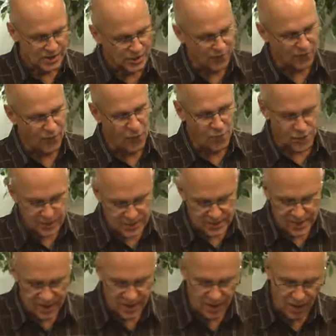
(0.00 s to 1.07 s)
to focus
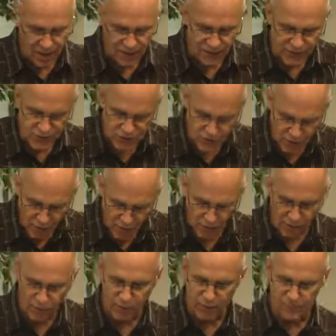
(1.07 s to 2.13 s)
in on the
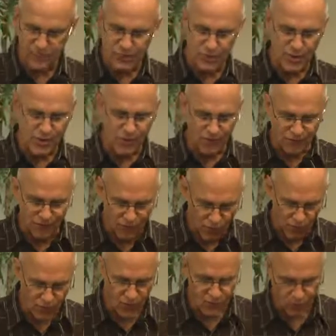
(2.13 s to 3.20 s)
struggle between the
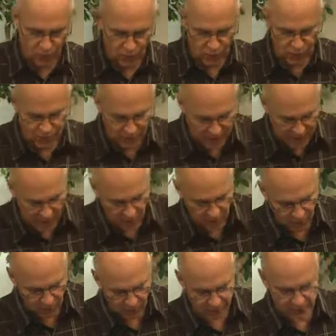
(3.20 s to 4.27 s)
4th world
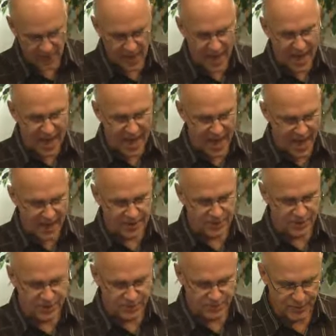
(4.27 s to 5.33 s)
power and
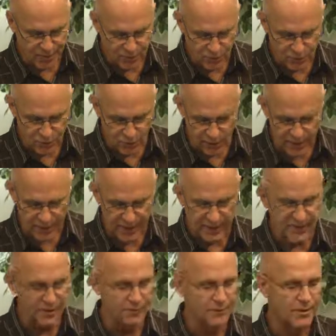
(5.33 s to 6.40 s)
the spiritual
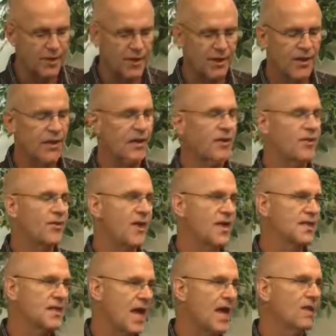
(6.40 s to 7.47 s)
kingdom
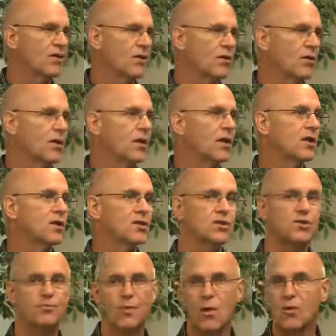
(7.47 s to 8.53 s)
that Daniel
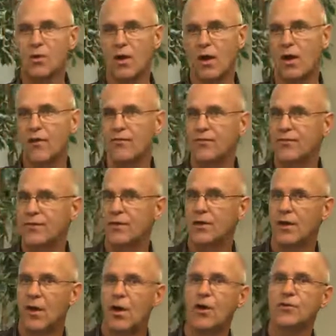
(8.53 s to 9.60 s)
spoke of
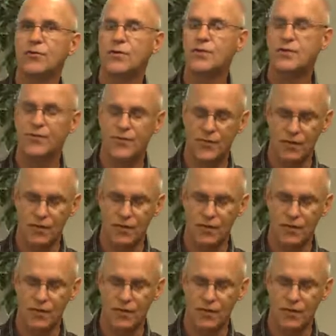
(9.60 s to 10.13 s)
hundreds of